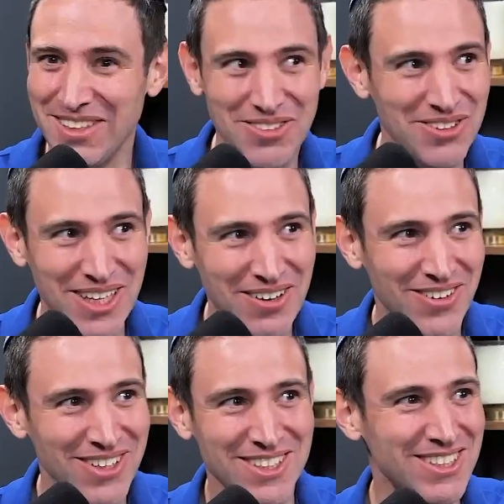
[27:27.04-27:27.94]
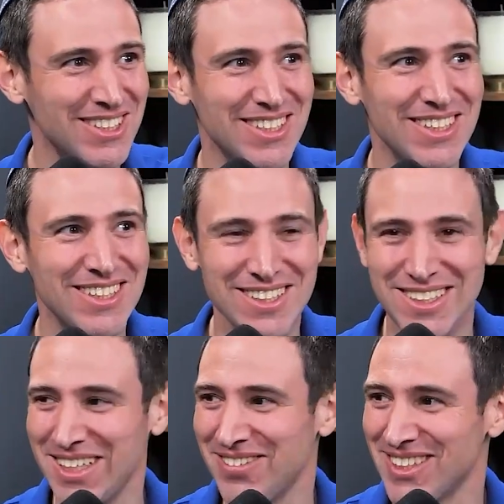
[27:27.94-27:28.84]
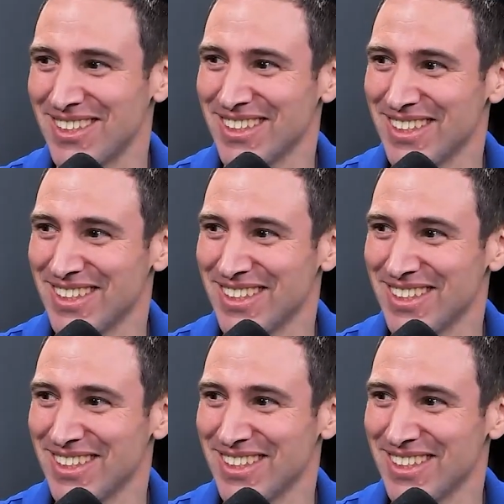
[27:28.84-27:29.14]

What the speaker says: email with that much disclaimers.